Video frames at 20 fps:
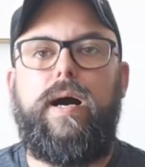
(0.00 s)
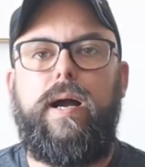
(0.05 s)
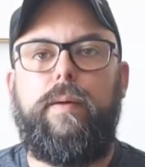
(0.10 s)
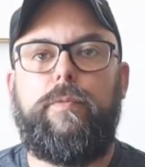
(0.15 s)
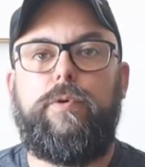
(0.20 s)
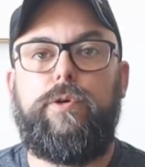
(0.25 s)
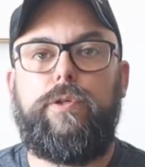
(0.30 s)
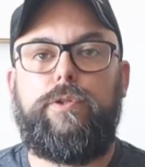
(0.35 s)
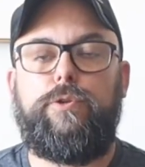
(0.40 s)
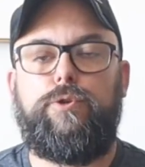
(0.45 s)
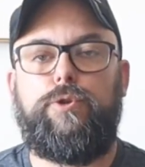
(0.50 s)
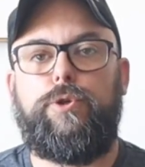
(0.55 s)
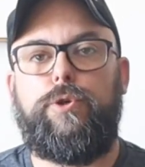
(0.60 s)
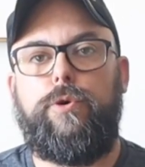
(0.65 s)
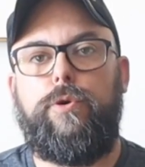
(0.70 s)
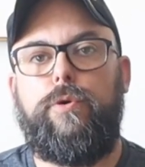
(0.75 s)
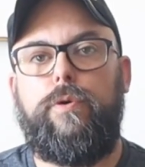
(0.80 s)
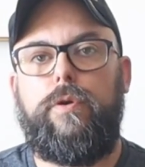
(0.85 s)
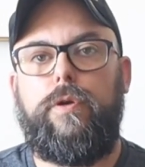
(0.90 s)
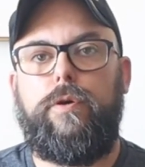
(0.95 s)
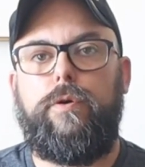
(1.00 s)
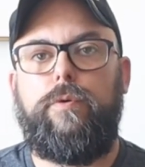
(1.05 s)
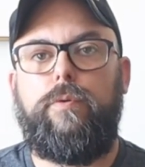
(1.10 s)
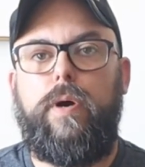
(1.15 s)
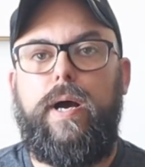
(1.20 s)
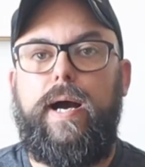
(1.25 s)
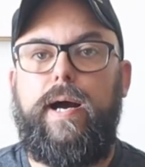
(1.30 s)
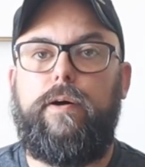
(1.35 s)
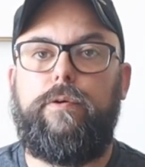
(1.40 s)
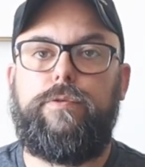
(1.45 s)
I'm going to show you
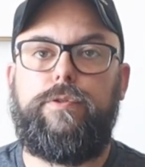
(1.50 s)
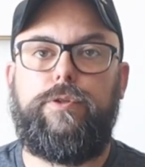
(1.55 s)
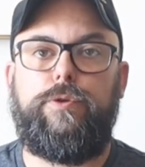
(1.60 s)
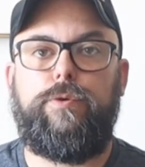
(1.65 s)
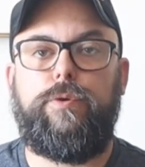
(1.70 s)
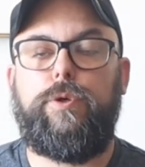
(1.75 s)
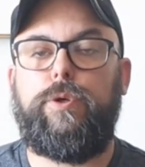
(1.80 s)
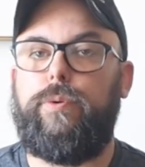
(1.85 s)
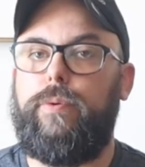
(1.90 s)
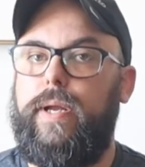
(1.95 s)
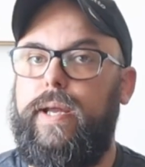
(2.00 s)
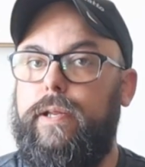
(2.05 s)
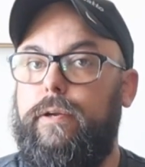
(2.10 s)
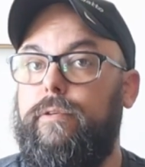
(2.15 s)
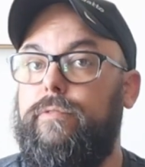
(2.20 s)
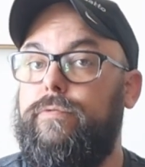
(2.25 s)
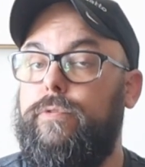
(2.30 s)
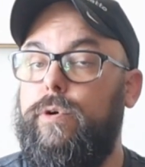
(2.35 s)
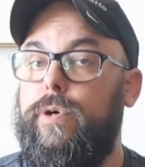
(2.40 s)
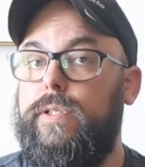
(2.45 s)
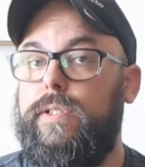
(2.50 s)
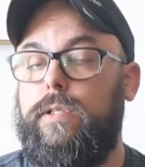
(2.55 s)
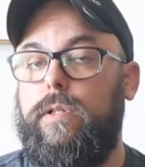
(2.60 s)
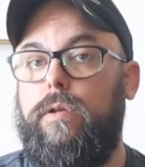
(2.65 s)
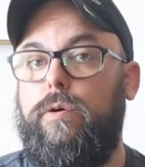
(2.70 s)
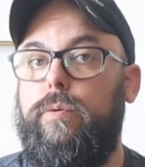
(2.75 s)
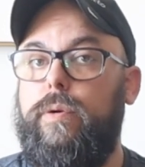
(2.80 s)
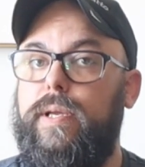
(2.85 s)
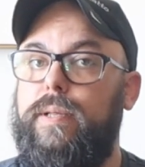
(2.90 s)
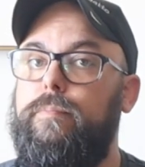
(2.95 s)
how to create your voice
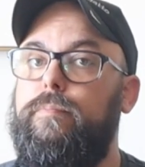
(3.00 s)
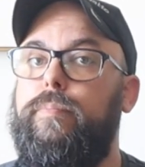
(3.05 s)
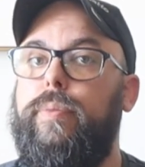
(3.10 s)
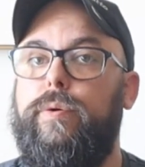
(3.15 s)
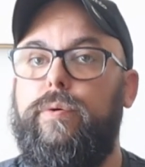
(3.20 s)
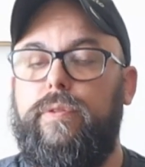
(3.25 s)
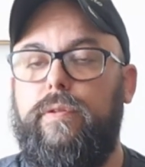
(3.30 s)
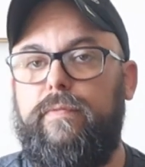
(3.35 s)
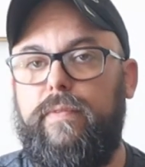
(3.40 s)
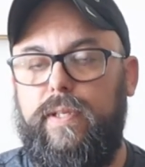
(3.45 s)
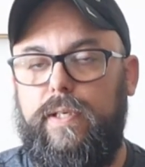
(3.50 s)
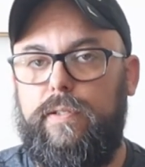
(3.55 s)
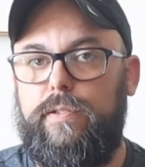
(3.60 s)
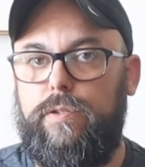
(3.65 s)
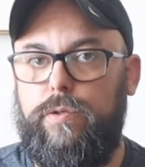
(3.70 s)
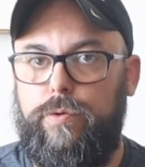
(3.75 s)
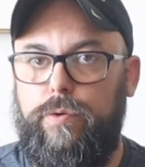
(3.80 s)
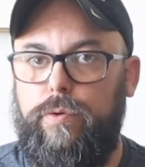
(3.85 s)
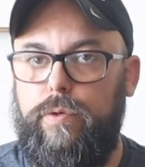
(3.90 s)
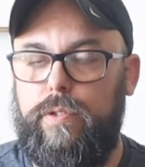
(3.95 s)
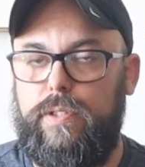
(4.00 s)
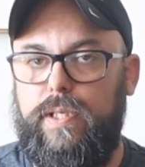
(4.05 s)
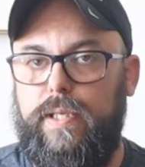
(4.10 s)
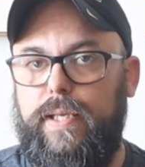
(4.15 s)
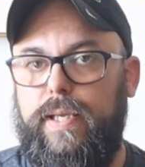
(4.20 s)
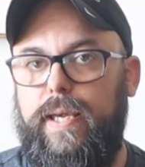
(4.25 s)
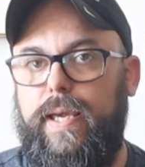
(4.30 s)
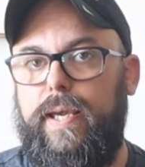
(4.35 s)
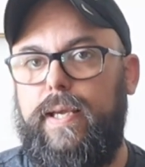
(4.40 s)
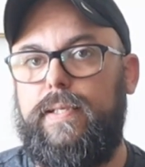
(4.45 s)
clone in both of these tools
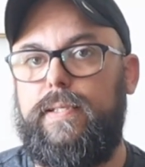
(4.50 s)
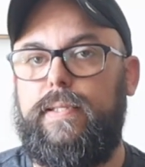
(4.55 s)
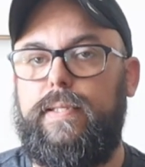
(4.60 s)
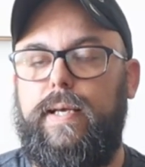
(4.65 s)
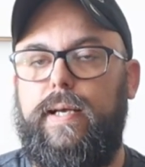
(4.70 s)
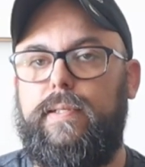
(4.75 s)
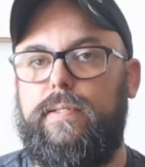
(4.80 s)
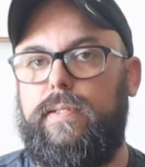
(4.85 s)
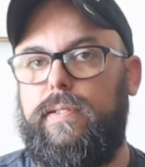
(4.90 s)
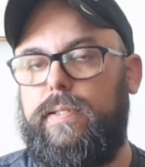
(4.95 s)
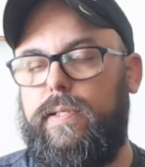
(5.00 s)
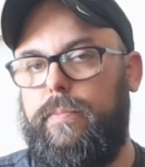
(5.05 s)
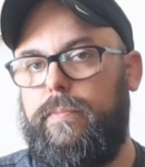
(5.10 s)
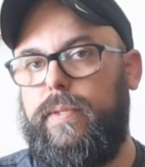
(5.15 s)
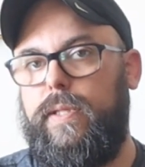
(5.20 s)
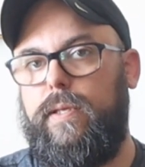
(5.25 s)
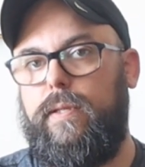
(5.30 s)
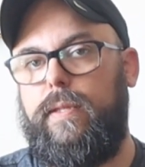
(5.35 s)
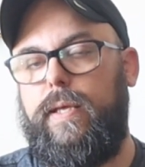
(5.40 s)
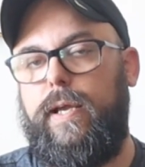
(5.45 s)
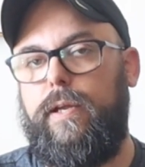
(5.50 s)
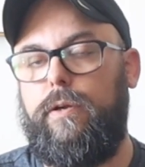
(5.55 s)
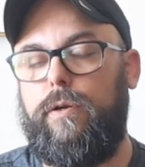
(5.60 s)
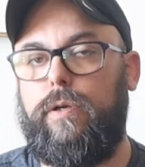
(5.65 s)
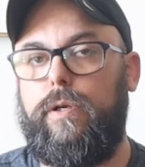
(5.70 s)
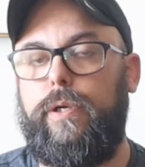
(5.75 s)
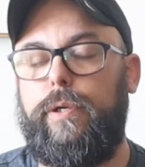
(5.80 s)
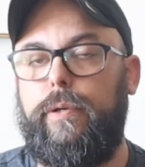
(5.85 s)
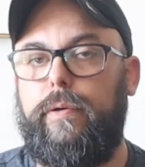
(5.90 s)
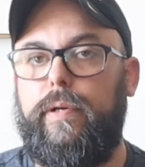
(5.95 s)
in case that's something that you're
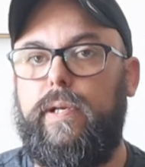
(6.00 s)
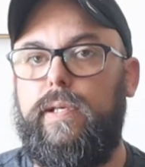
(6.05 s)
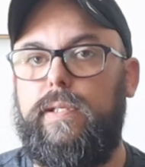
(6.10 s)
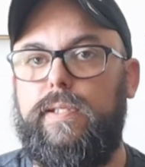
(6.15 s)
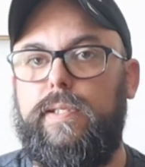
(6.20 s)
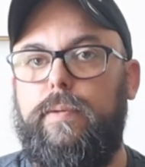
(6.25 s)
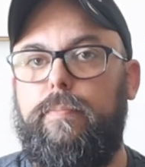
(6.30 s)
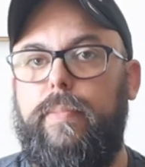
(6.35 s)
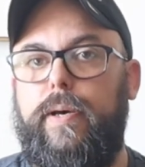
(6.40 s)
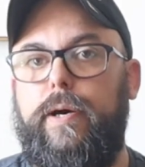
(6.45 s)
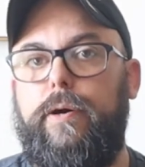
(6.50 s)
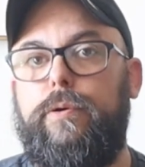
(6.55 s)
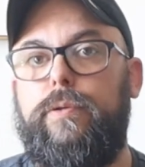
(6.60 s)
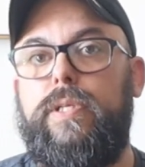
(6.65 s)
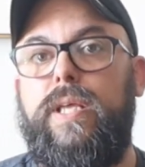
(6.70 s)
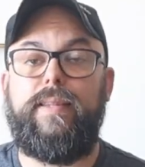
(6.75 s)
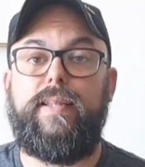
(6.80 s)
curious about.